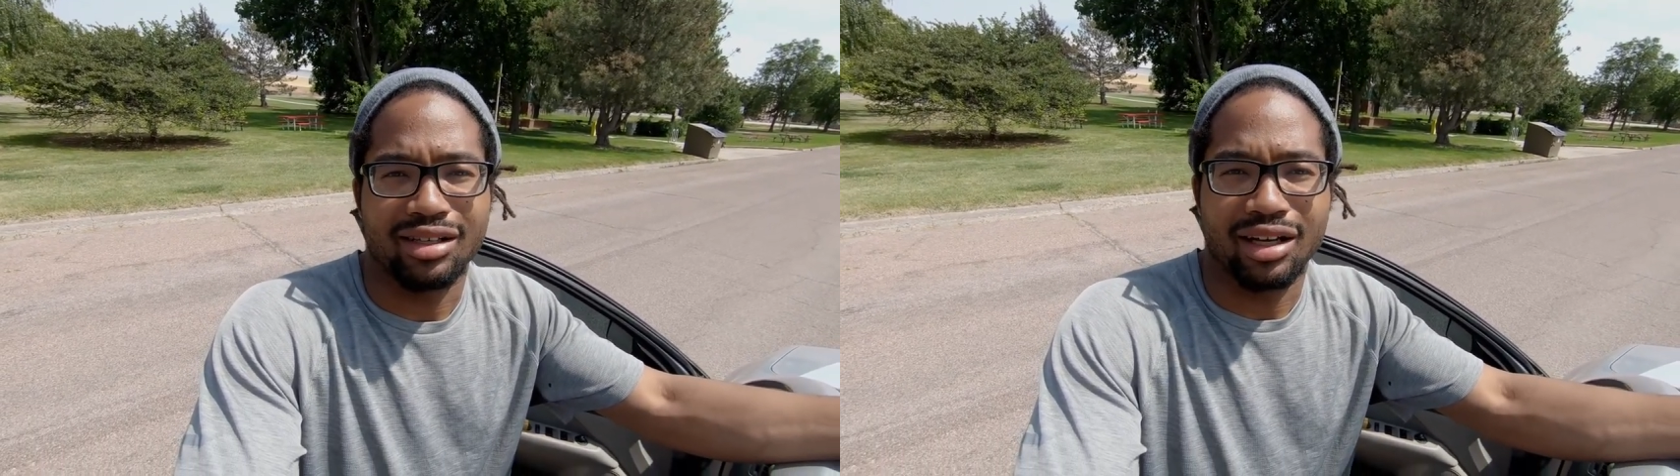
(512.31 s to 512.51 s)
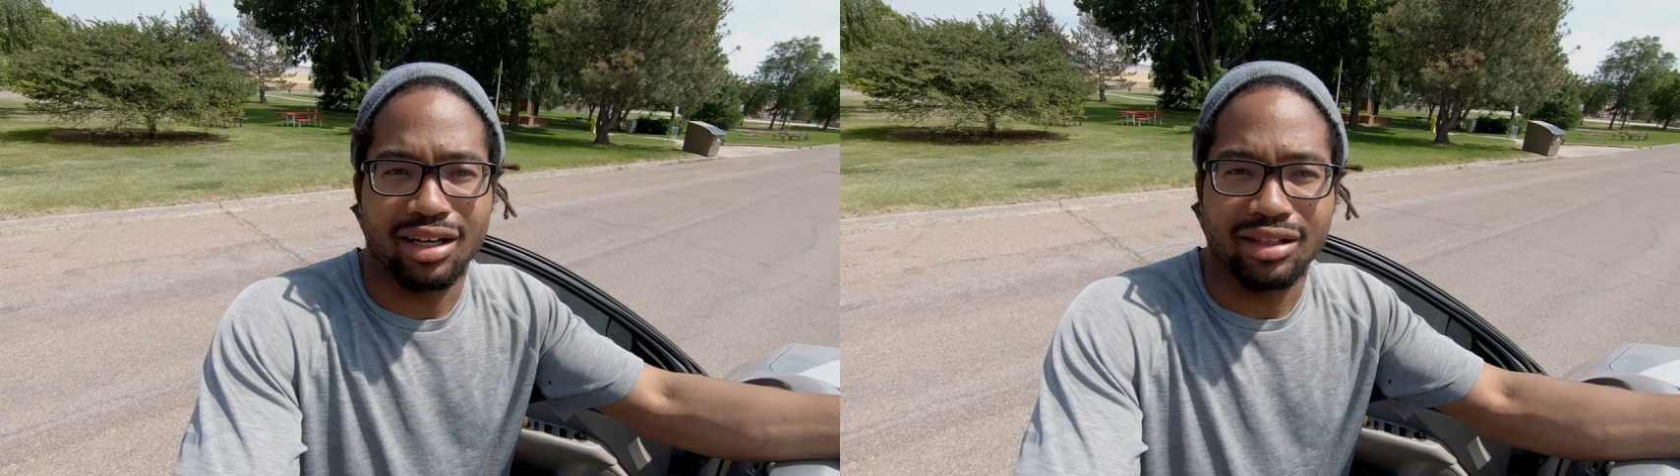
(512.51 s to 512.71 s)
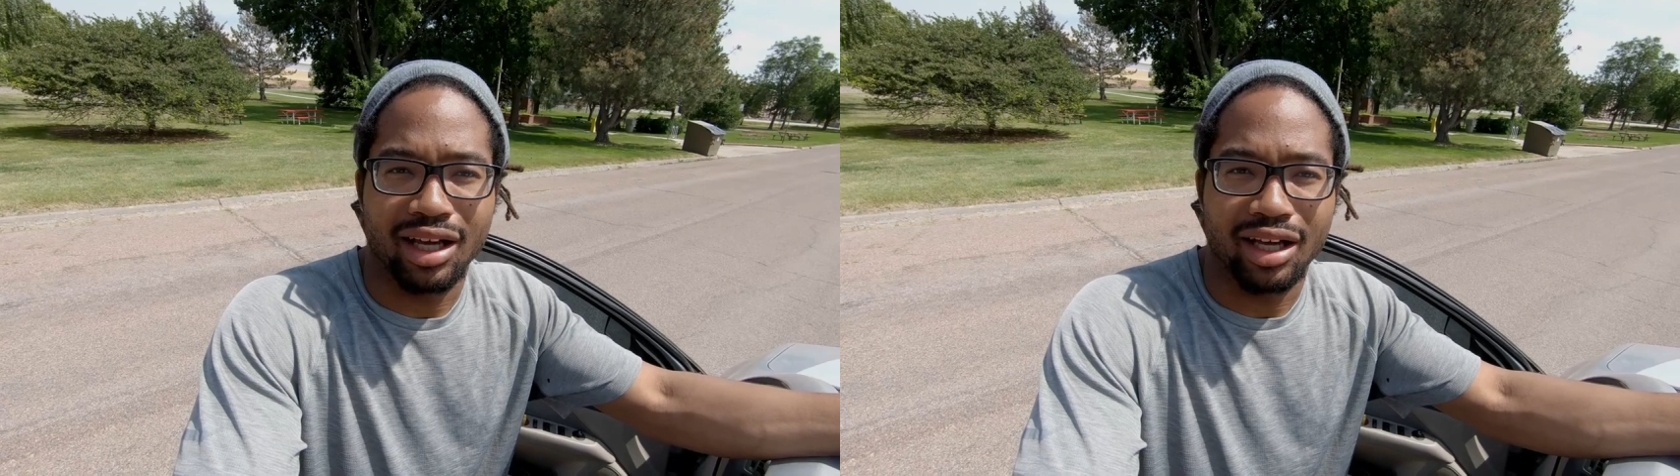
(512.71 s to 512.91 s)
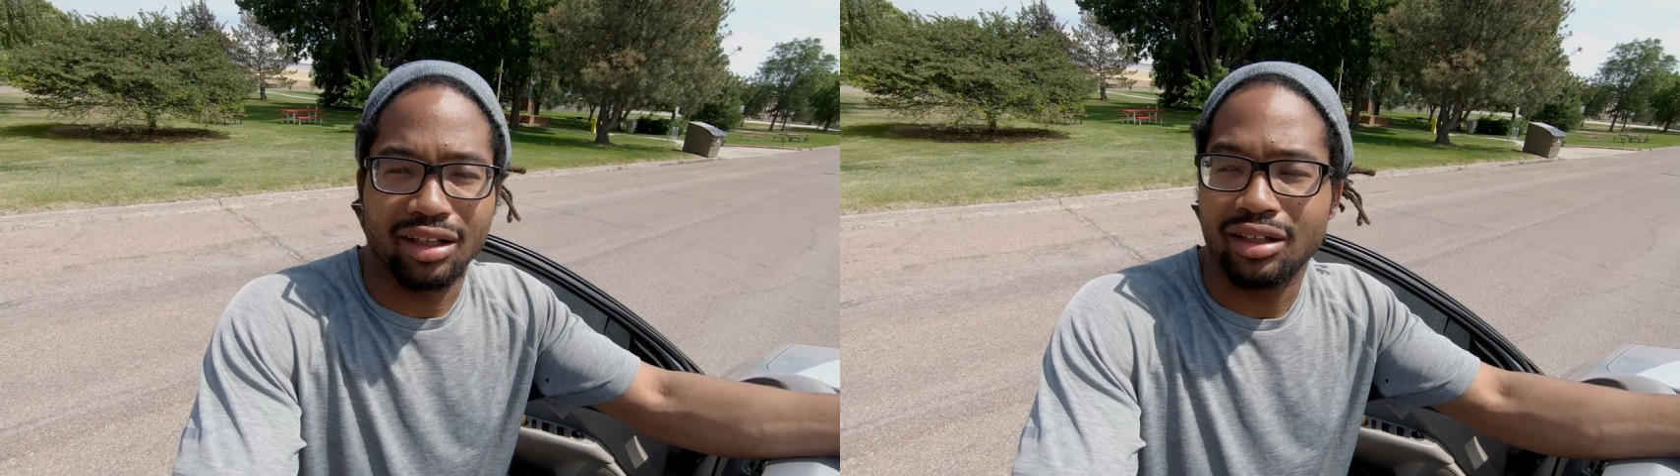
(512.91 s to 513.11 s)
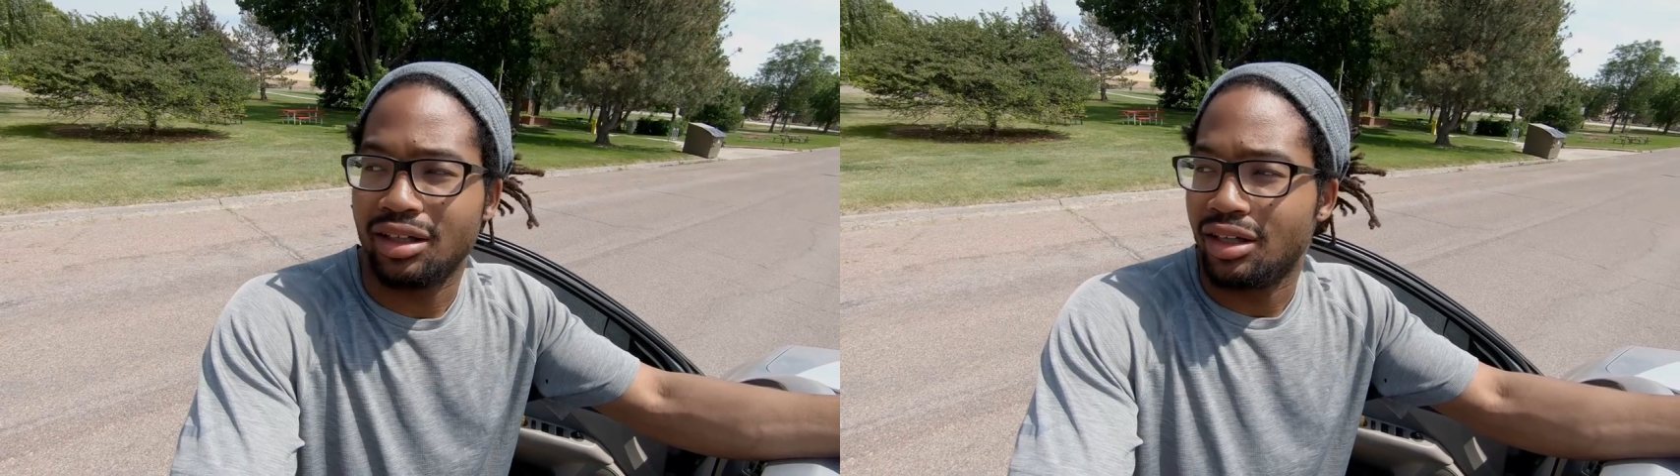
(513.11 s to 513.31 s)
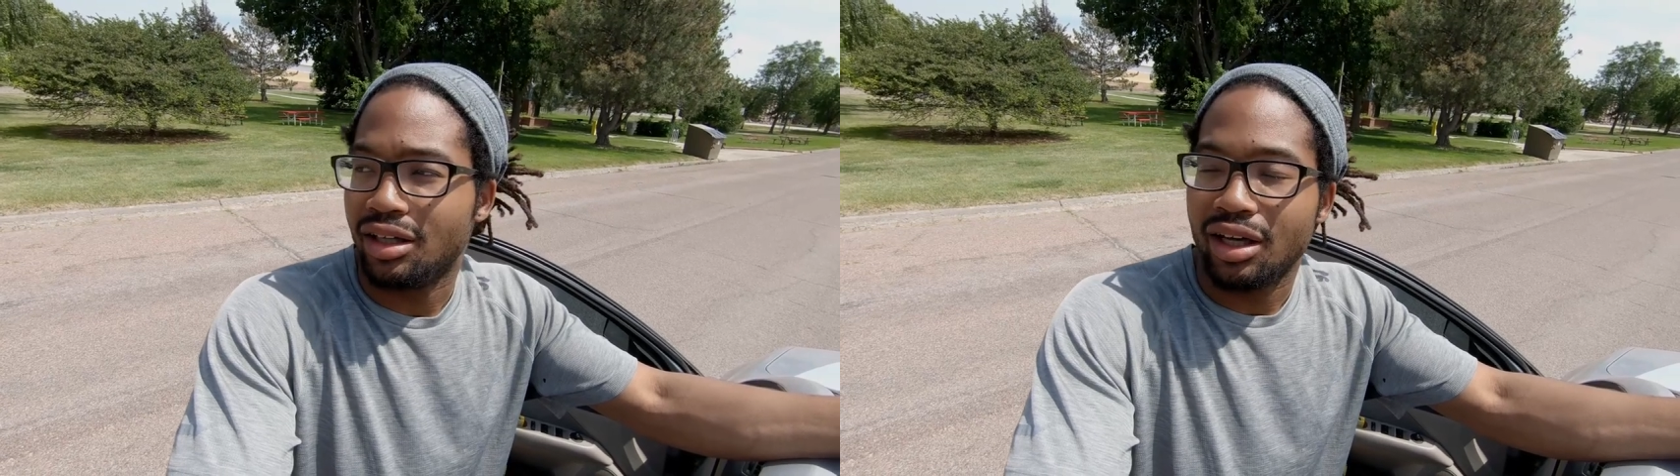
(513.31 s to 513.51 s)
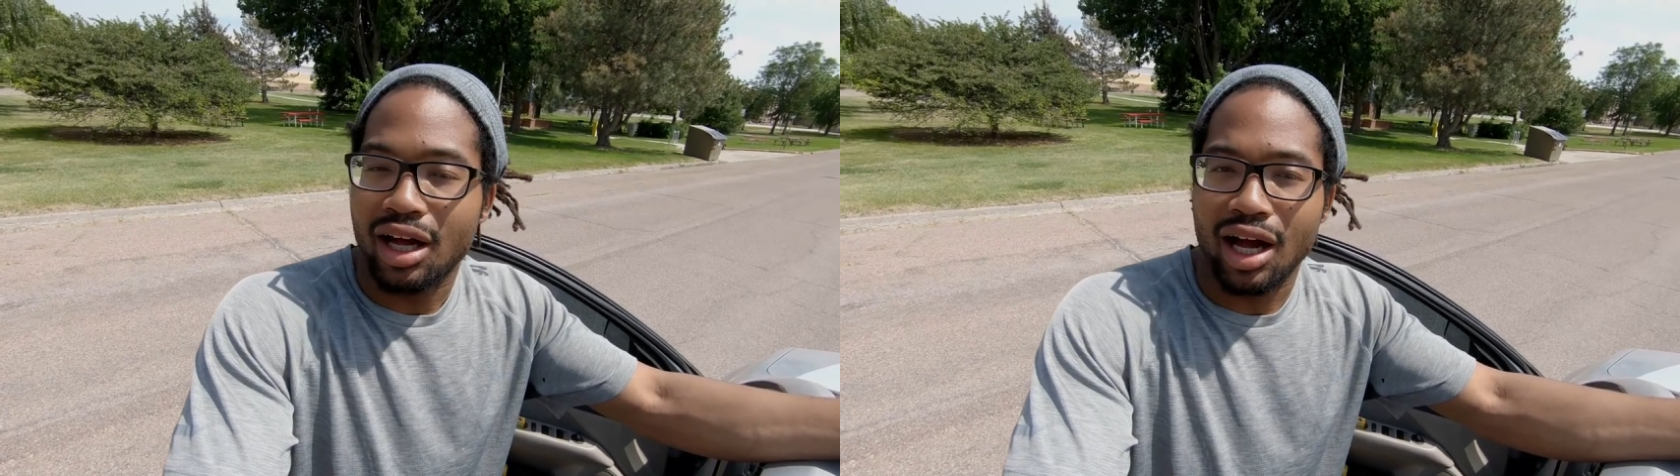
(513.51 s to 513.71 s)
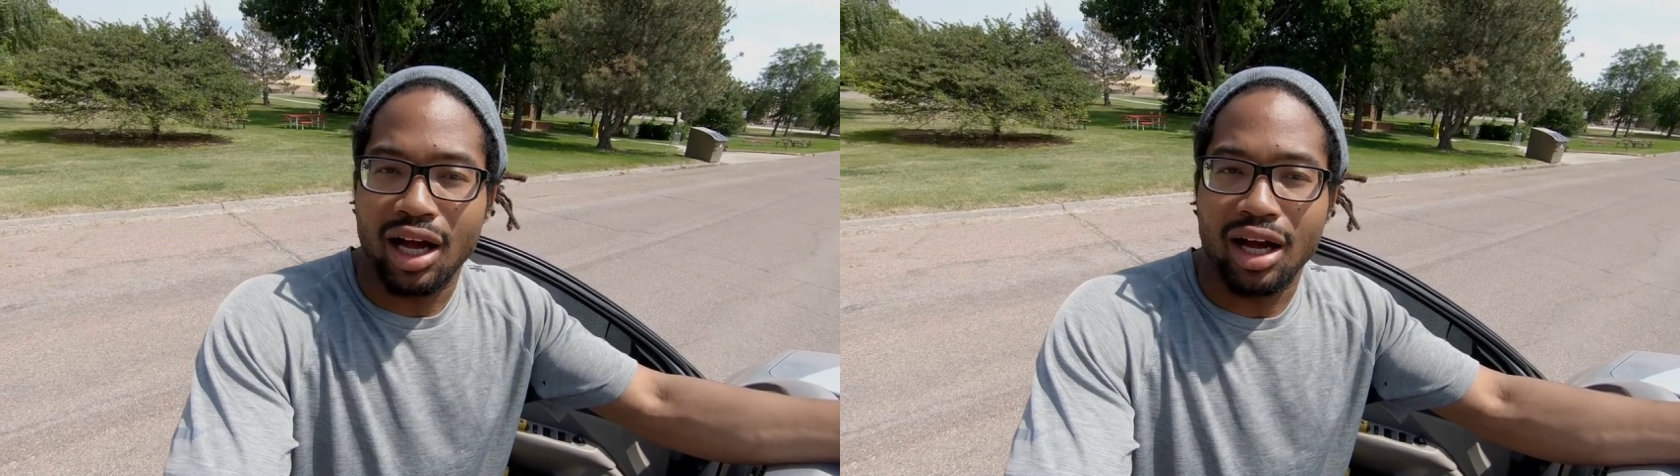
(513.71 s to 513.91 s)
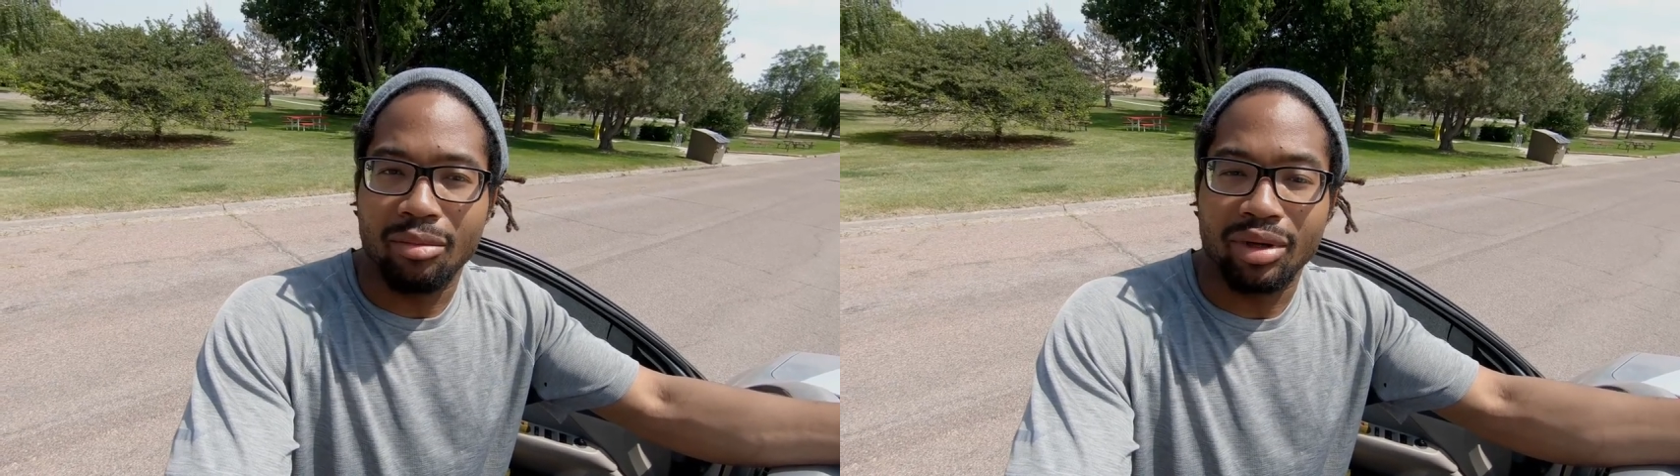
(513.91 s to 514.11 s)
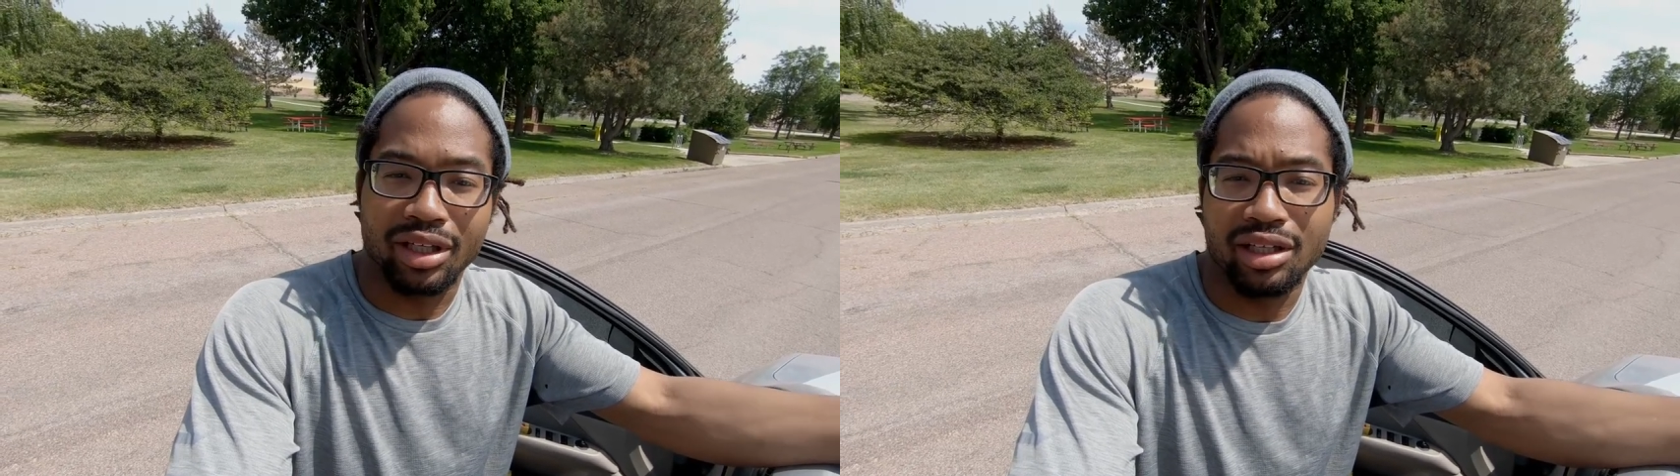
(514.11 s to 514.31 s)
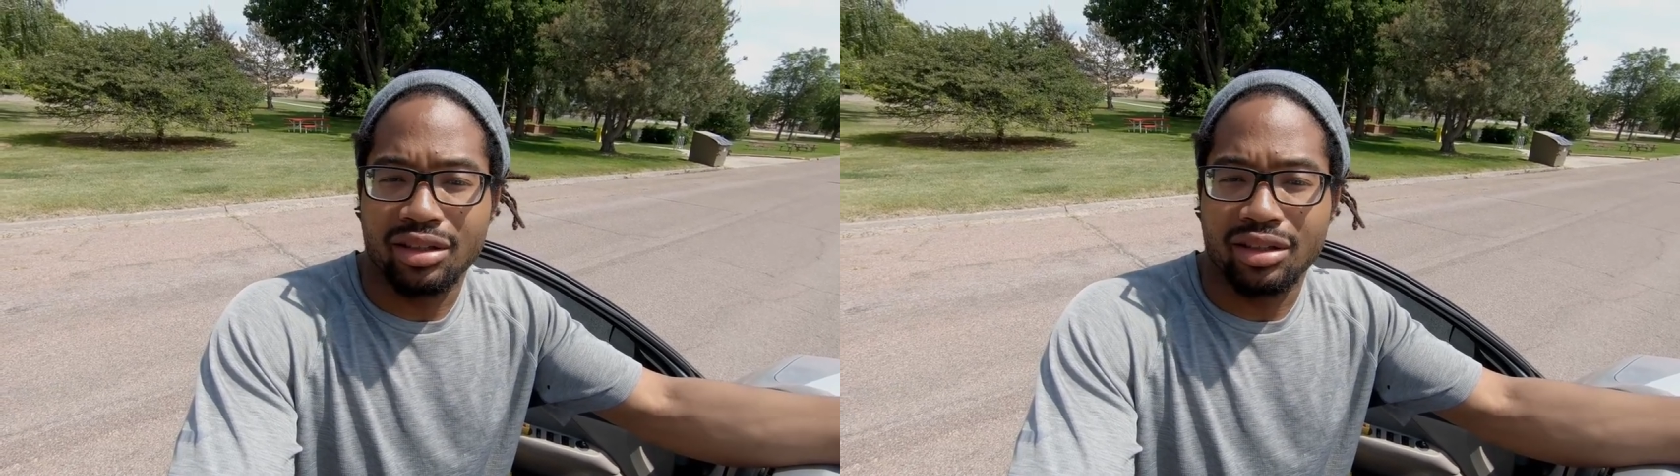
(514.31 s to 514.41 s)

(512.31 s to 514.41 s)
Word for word: out of ten, uh, but good.